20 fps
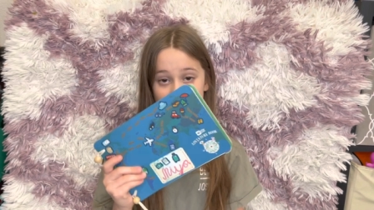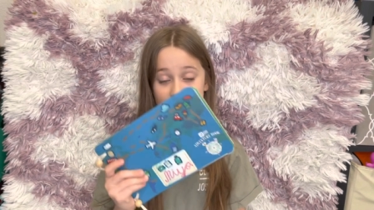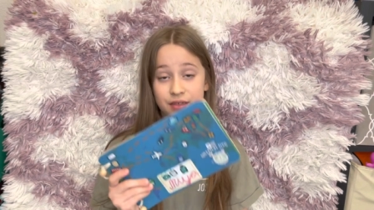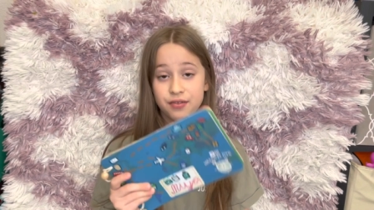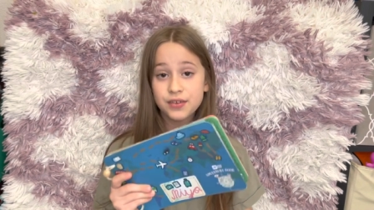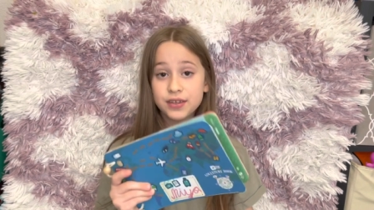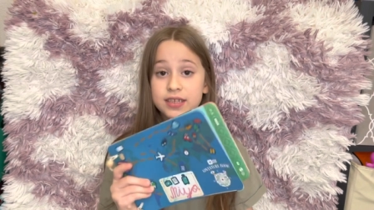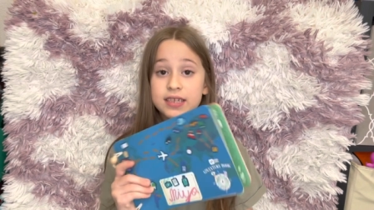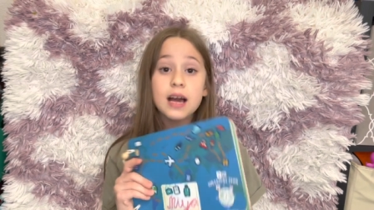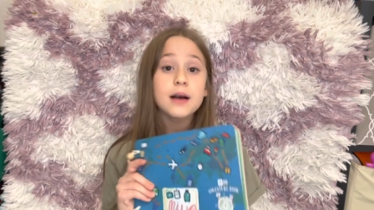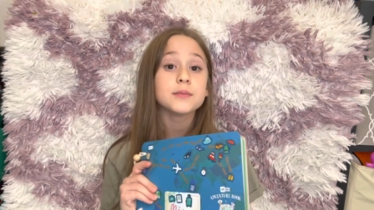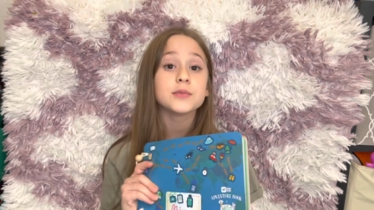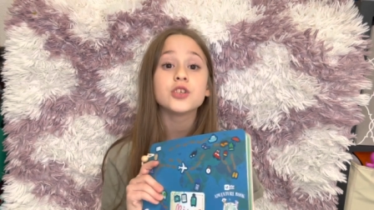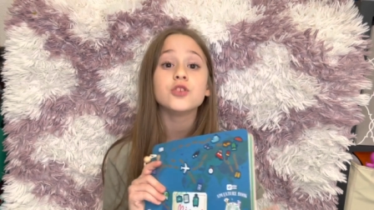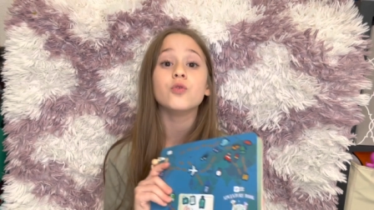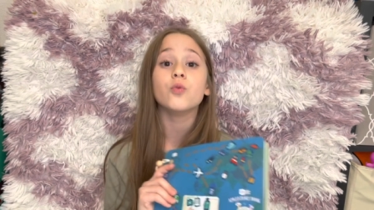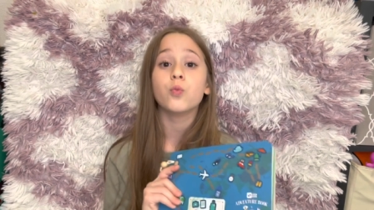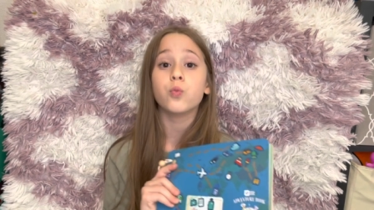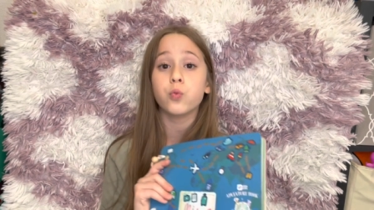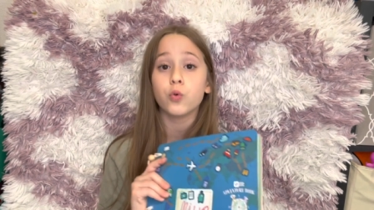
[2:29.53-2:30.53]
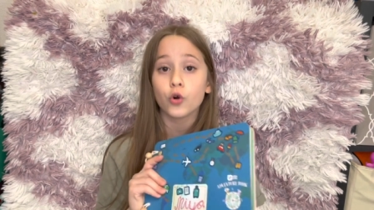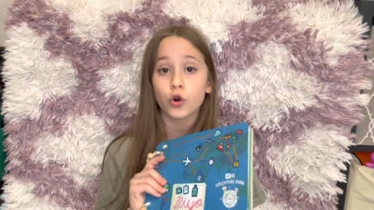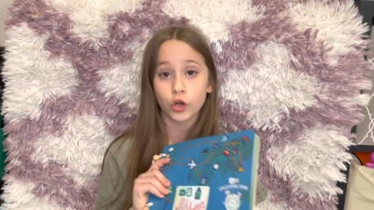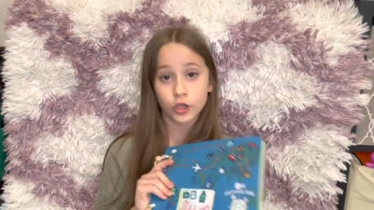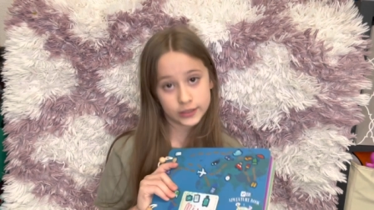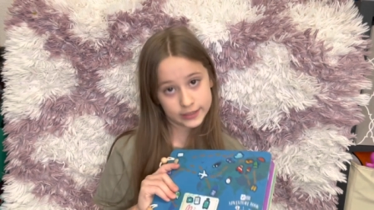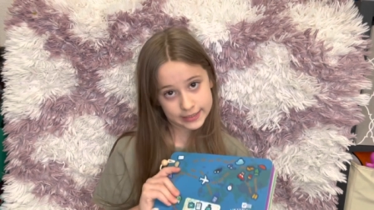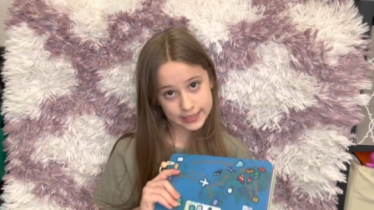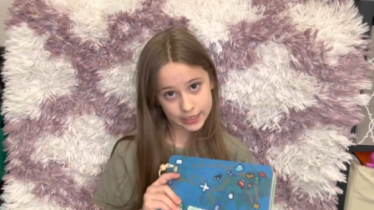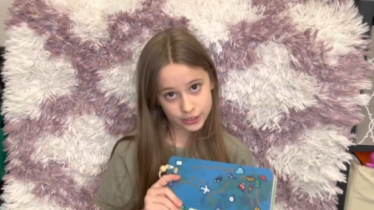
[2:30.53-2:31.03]
This comes in the
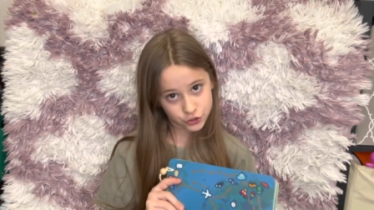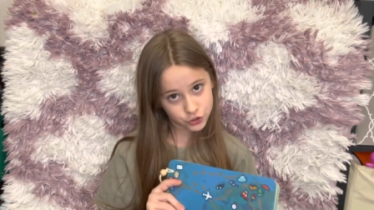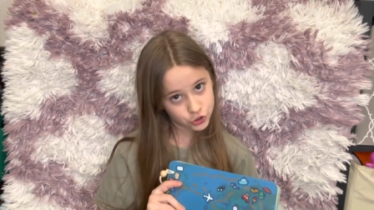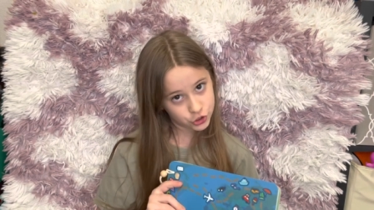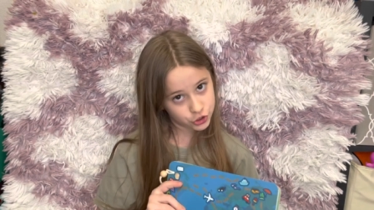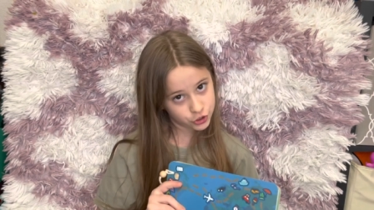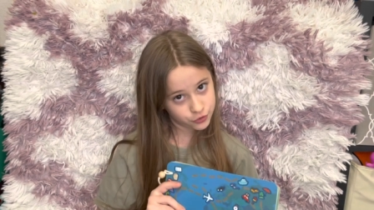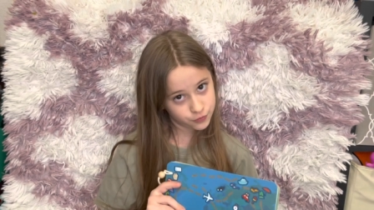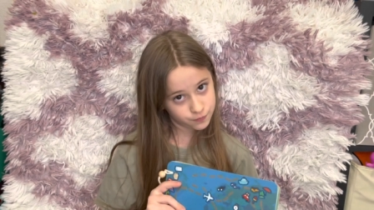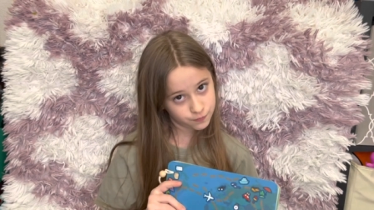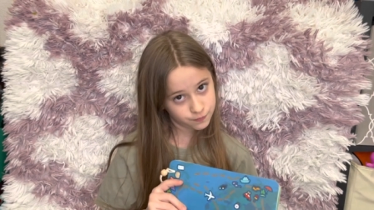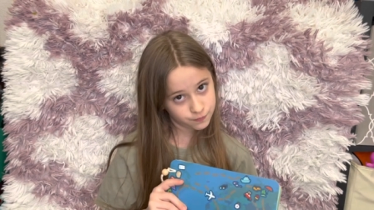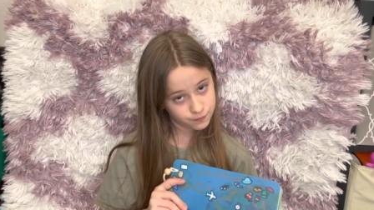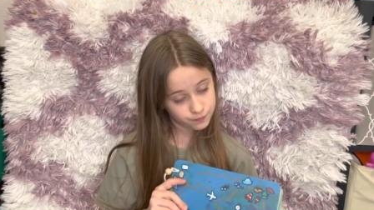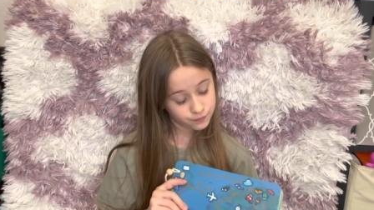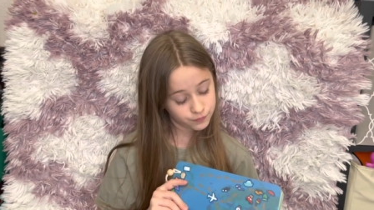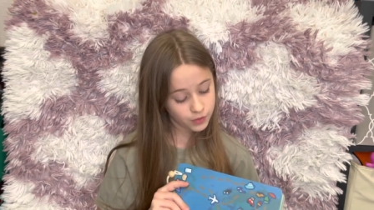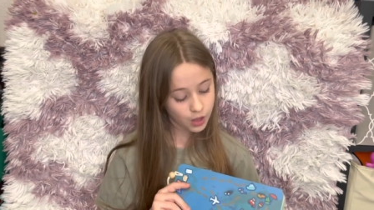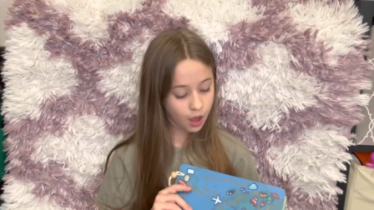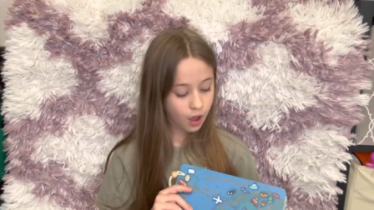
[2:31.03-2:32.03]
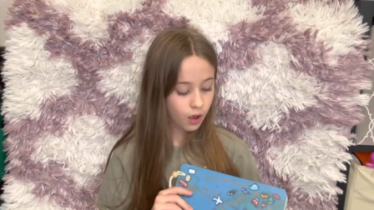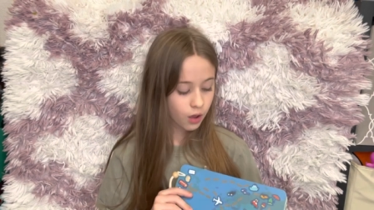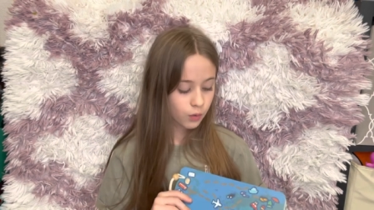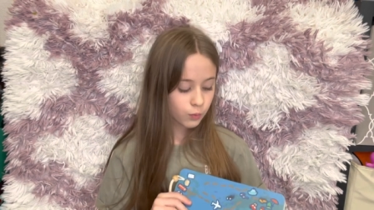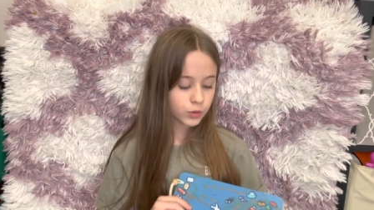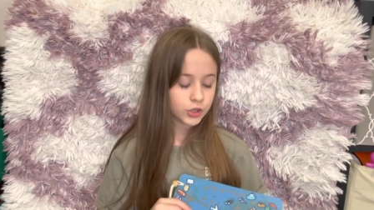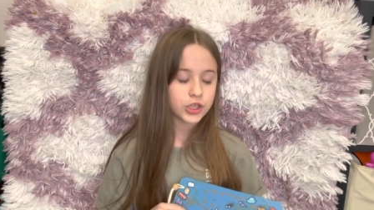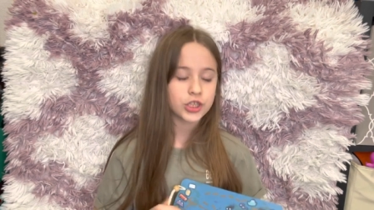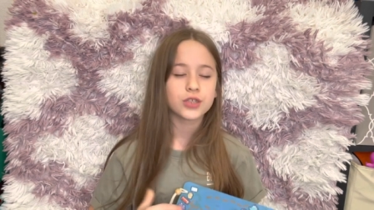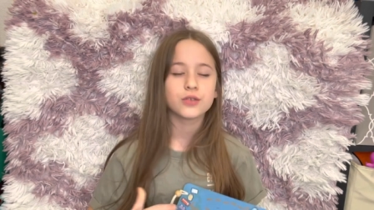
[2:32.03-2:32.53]
world section,
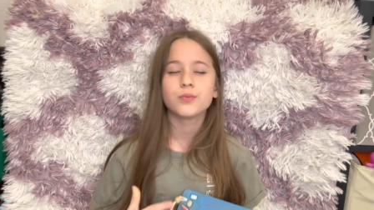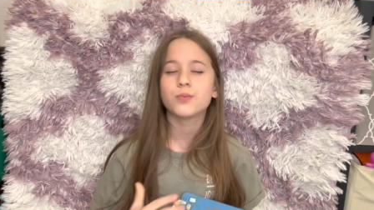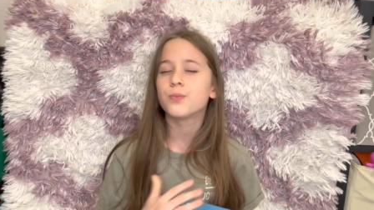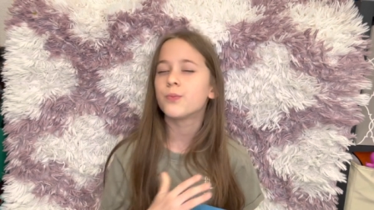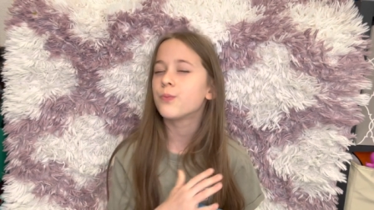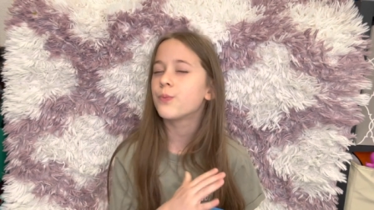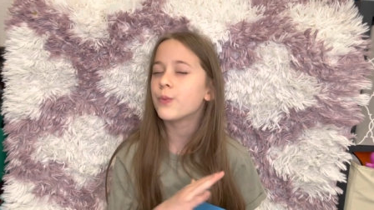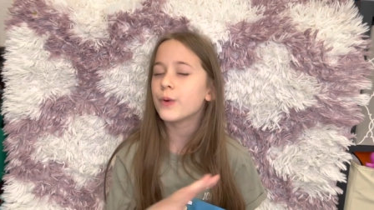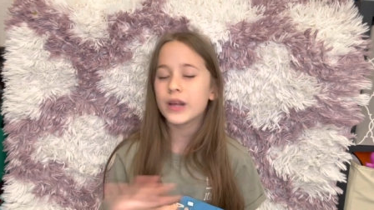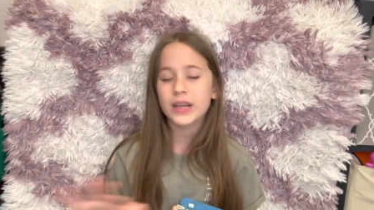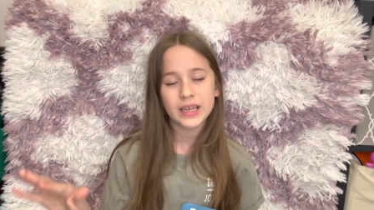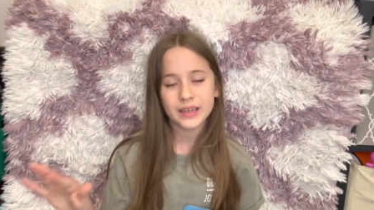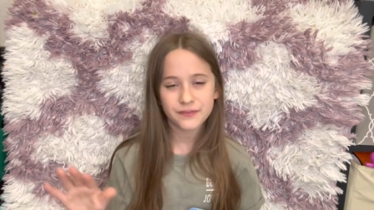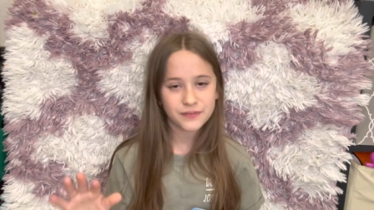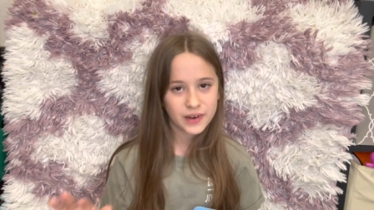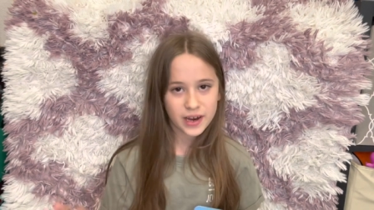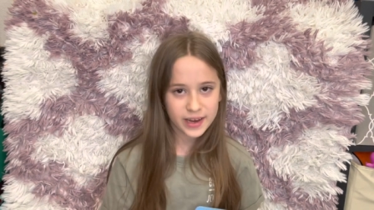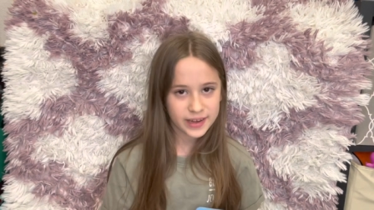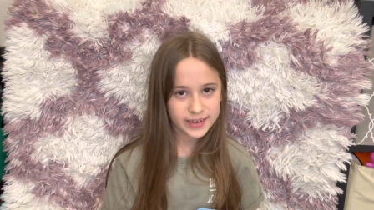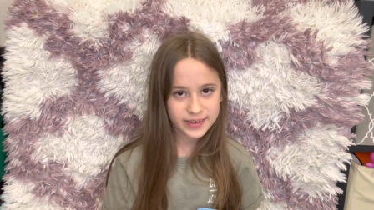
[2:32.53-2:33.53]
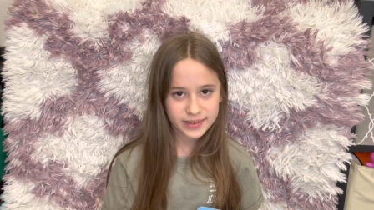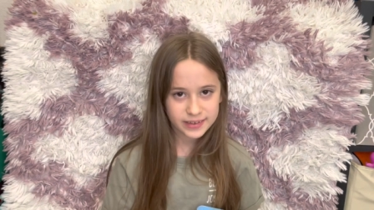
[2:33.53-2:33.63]
which is really fun.